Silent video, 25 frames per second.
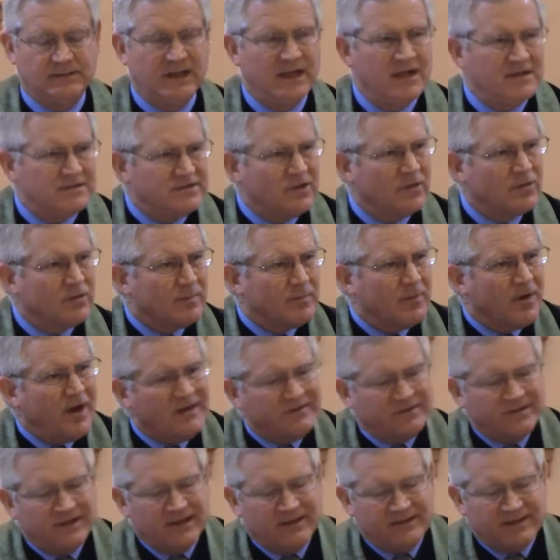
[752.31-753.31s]
So the
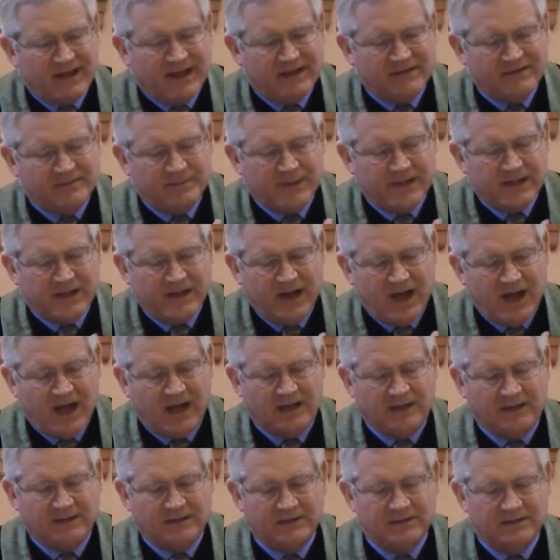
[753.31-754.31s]
process has
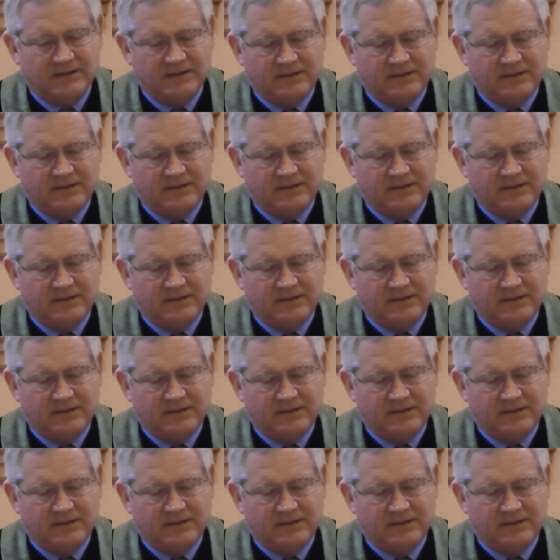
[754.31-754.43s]
begun.